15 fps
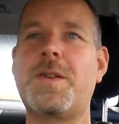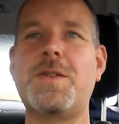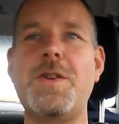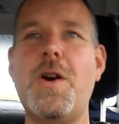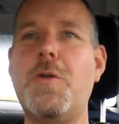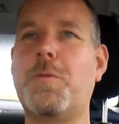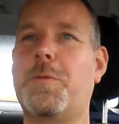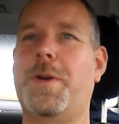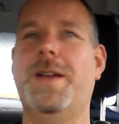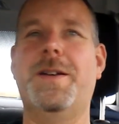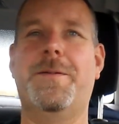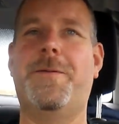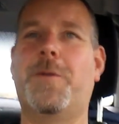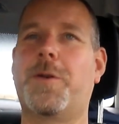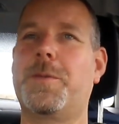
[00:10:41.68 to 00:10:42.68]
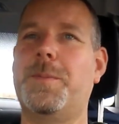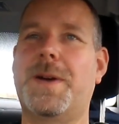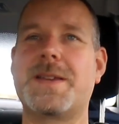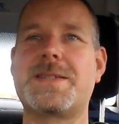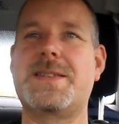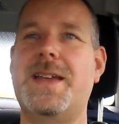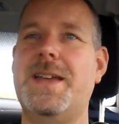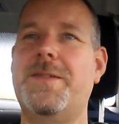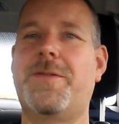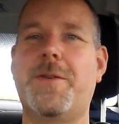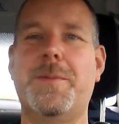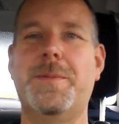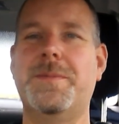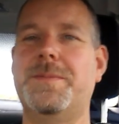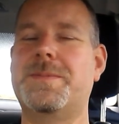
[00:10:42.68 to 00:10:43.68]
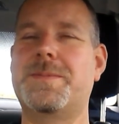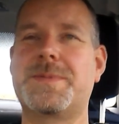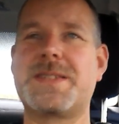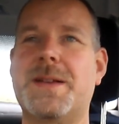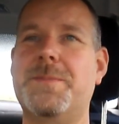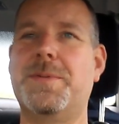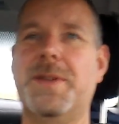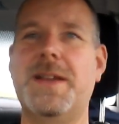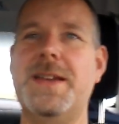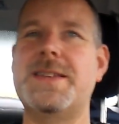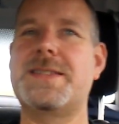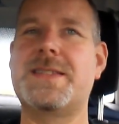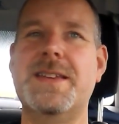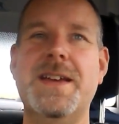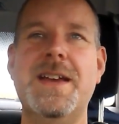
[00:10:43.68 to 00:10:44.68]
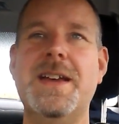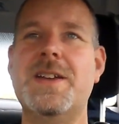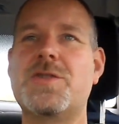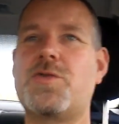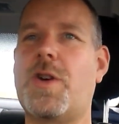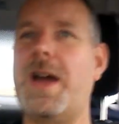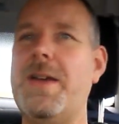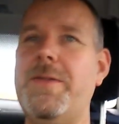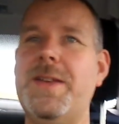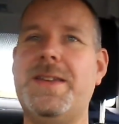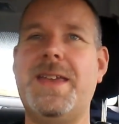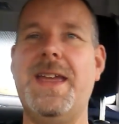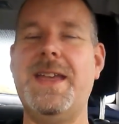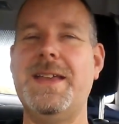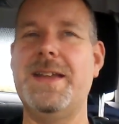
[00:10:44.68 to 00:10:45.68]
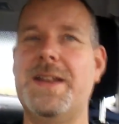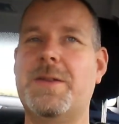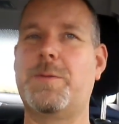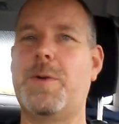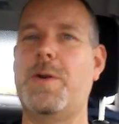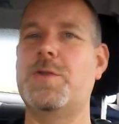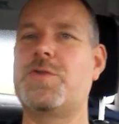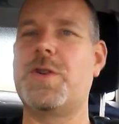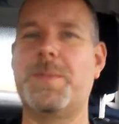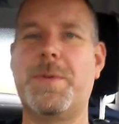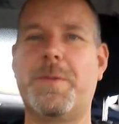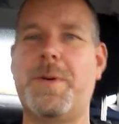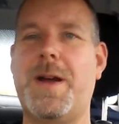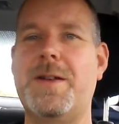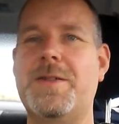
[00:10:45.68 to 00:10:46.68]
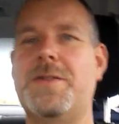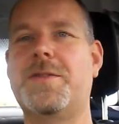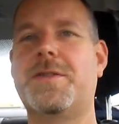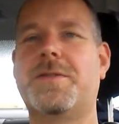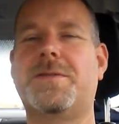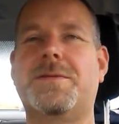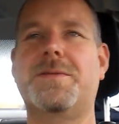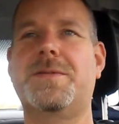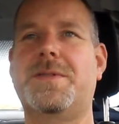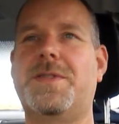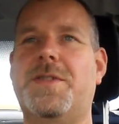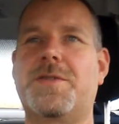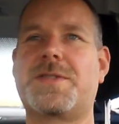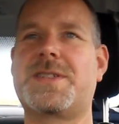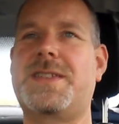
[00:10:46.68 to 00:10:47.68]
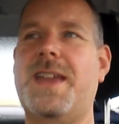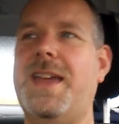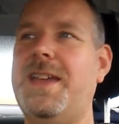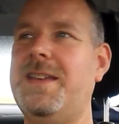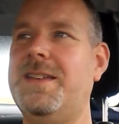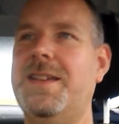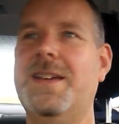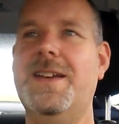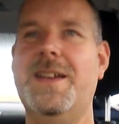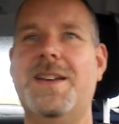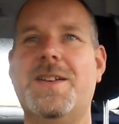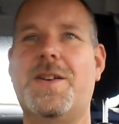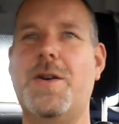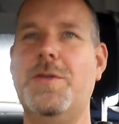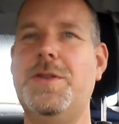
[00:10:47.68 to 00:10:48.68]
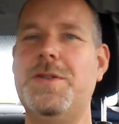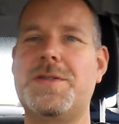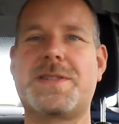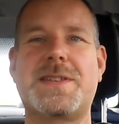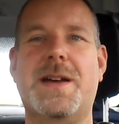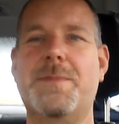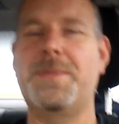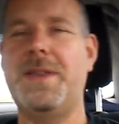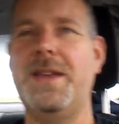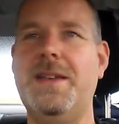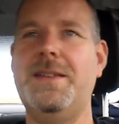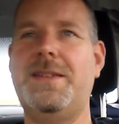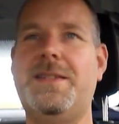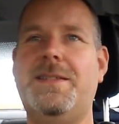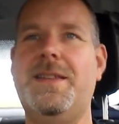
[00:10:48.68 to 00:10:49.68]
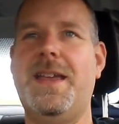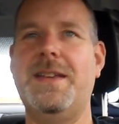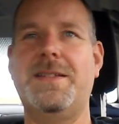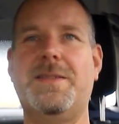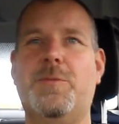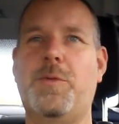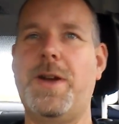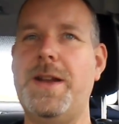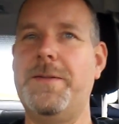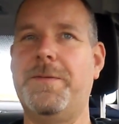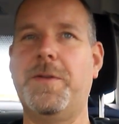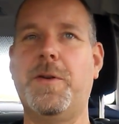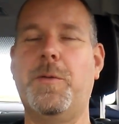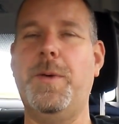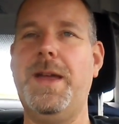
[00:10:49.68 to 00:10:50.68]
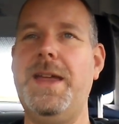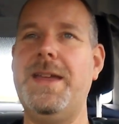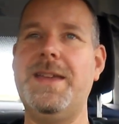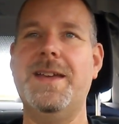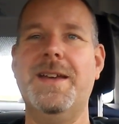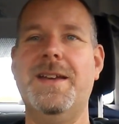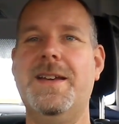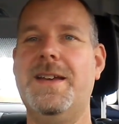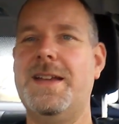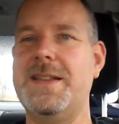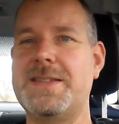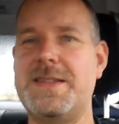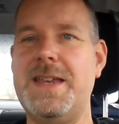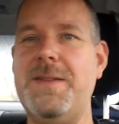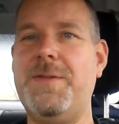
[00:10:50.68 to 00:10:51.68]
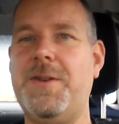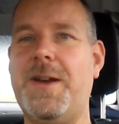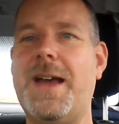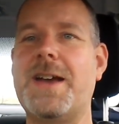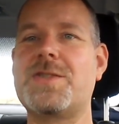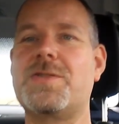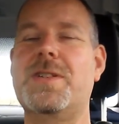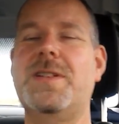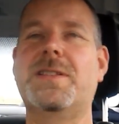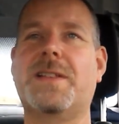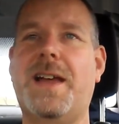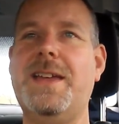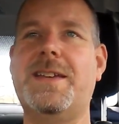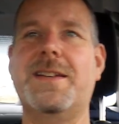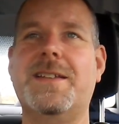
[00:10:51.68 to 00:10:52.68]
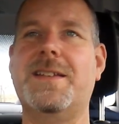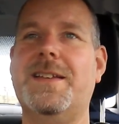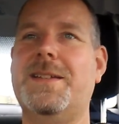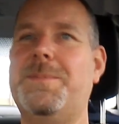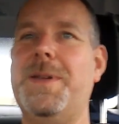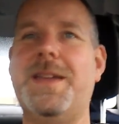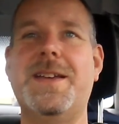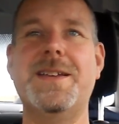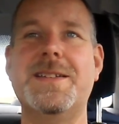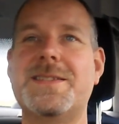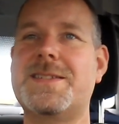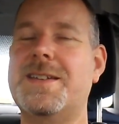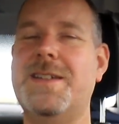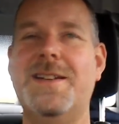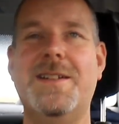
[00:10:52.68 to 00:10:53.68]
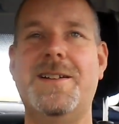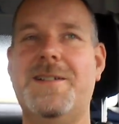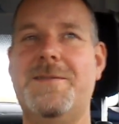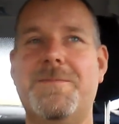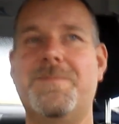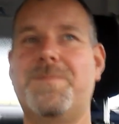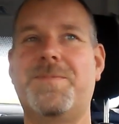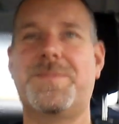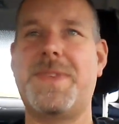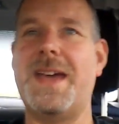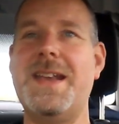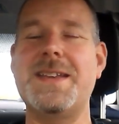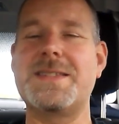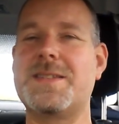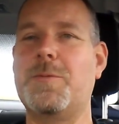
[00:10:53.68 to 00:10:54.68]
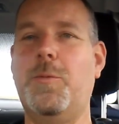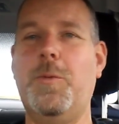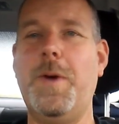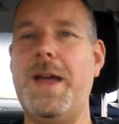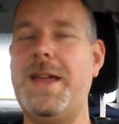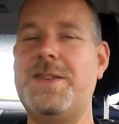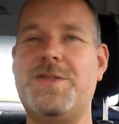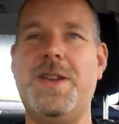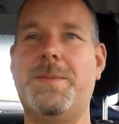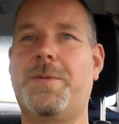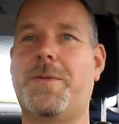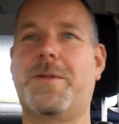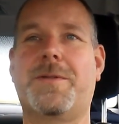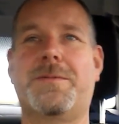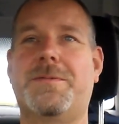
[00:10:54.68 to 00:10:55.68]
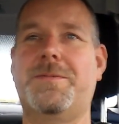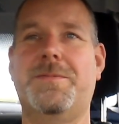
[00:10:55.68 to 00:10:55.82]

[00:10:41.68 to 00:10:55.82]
go rent a Ford Mustang from someplace. Drive it, take it on a road trip around your state. Go do something, rent it for a week, and see if you actually like it. Because that is a way cheaper